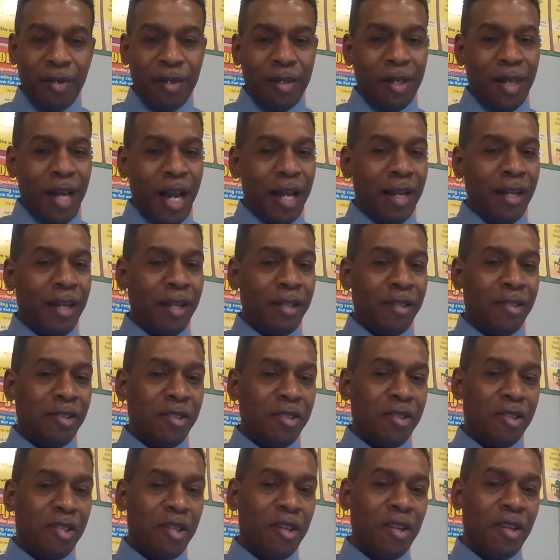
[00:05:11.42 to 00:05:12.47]
not
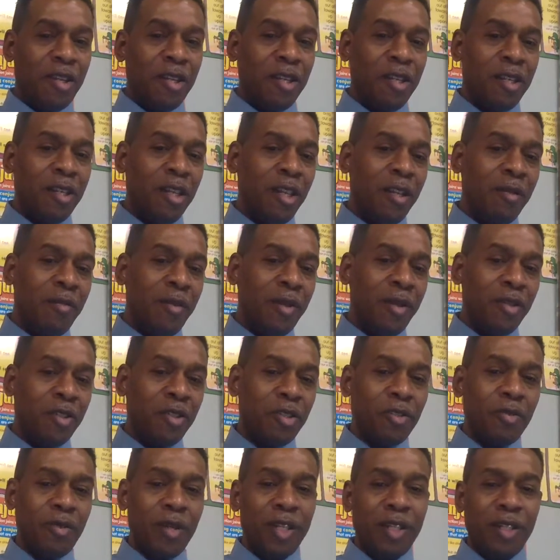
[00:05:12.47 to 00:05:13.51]
necessarily the
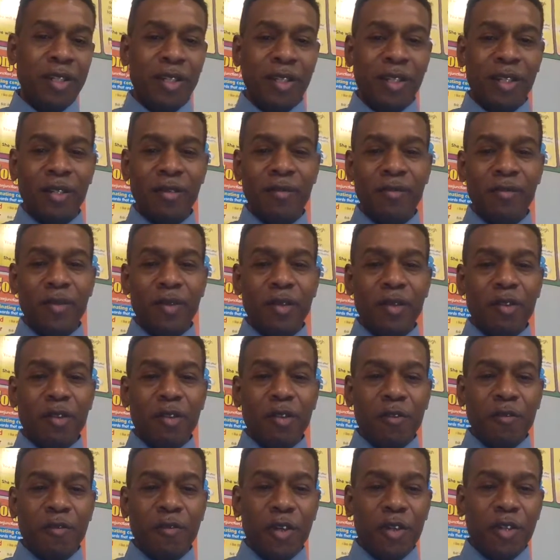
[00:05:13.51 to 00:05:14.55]
administration
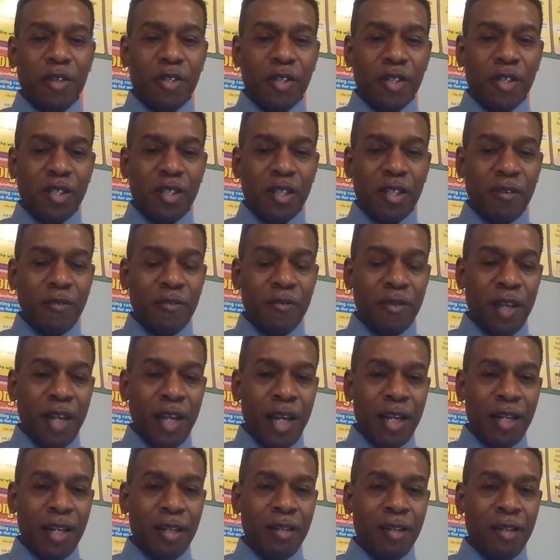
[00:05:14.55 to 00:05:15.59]
feels as if
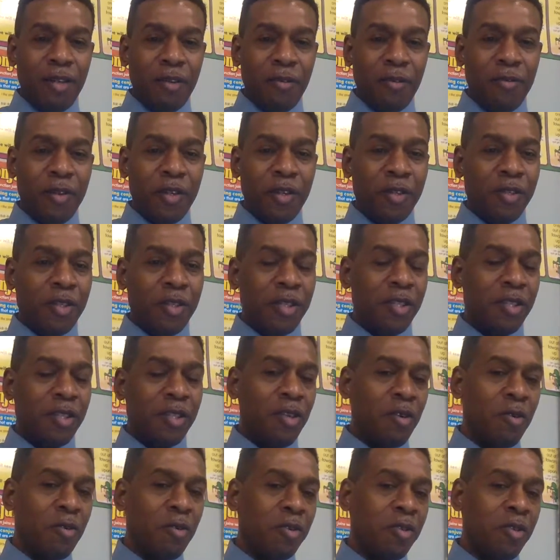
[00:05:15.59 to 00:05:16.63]
that feels as
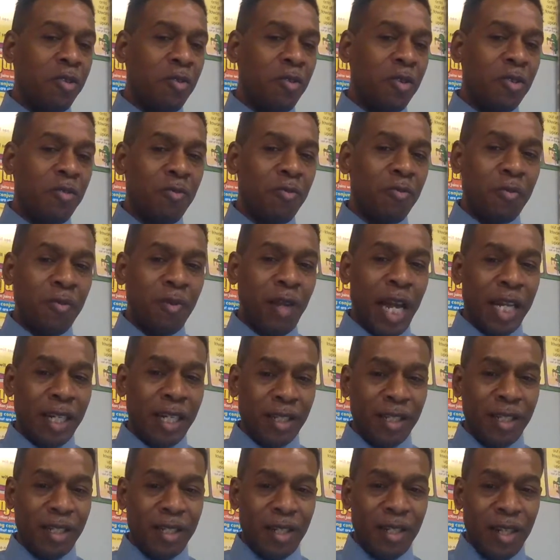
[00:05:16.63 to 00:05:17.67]
though students
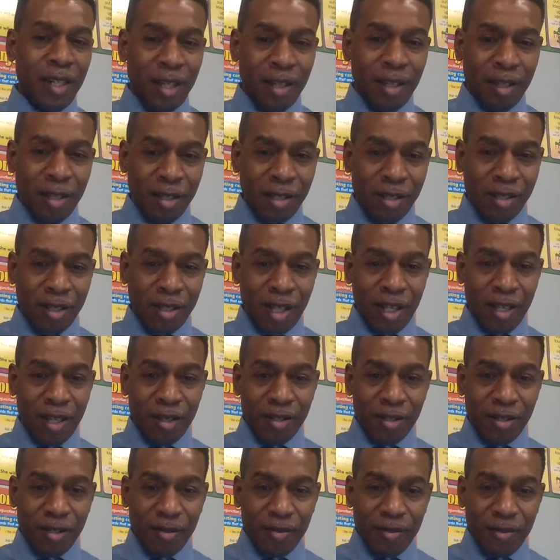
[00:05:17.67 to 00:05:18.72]
actually need these
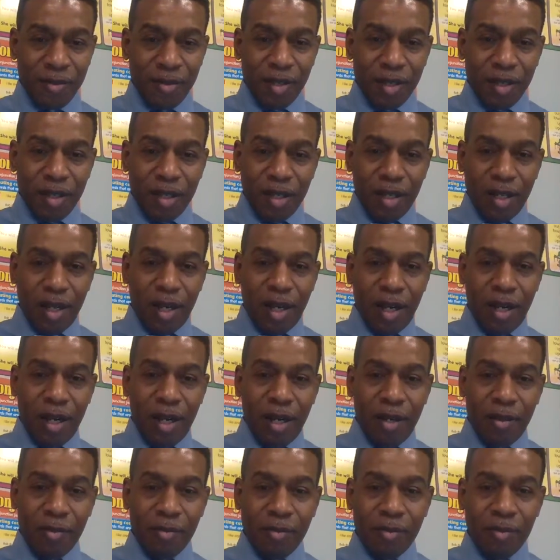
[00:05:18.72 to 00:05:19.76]
things.
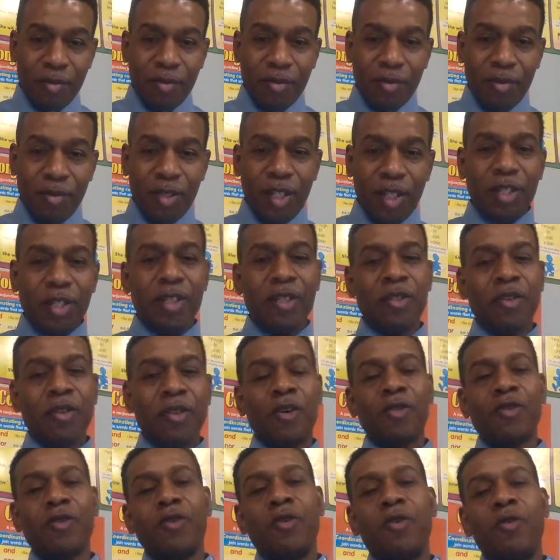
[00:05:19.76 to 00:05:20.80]
Teachers
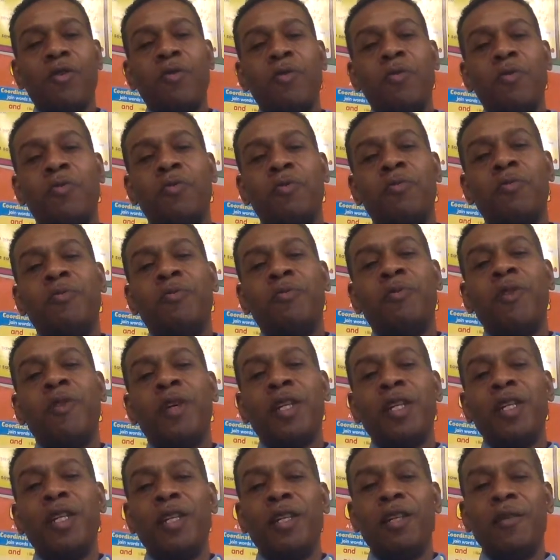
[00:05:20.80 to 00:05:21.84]
also
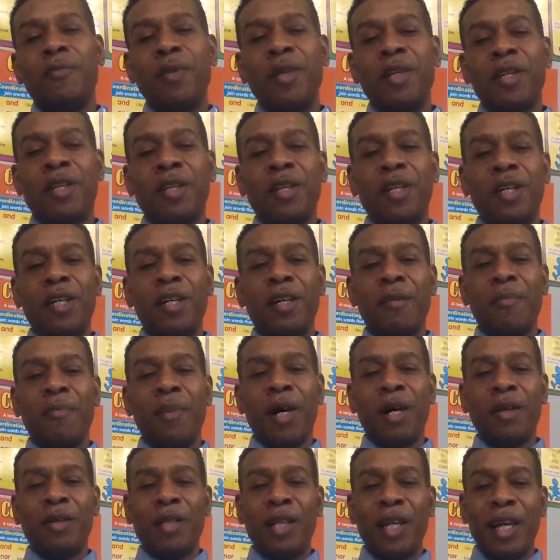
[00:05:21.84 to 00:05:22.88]
really need to be clear
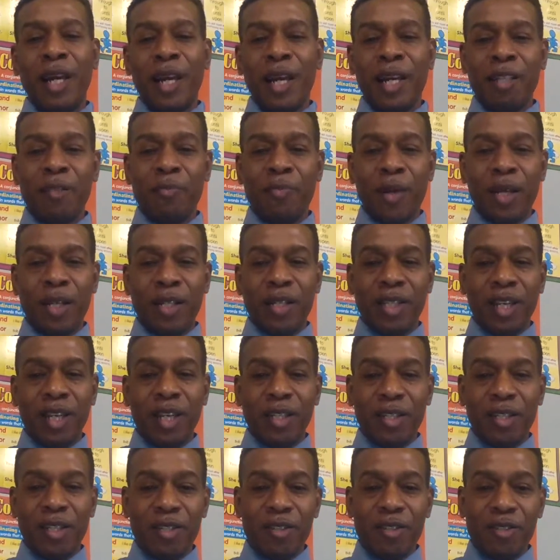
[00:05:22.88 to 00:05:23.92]
about their
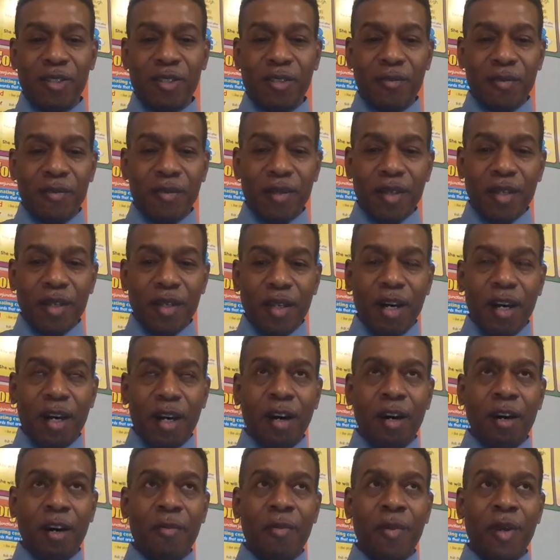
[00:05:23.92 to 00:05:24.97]
expectations,
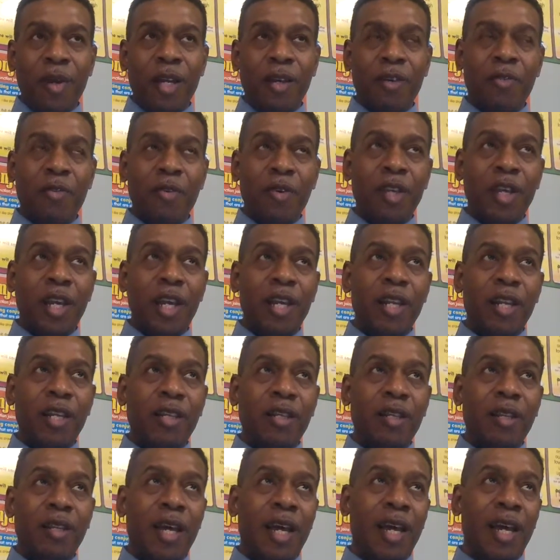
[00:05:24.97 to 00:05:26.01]
and
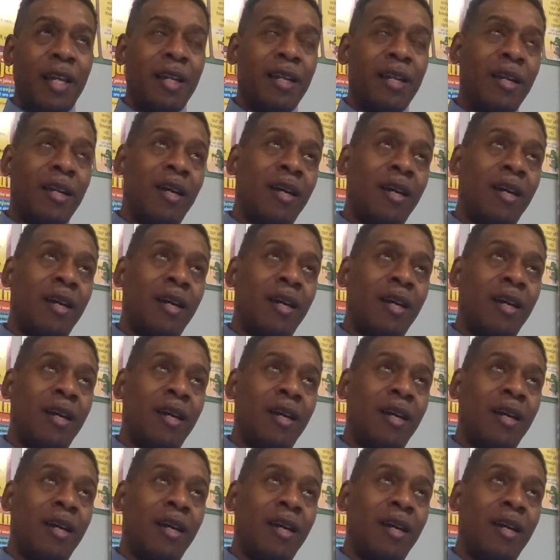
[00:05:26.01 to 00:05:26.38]
creating that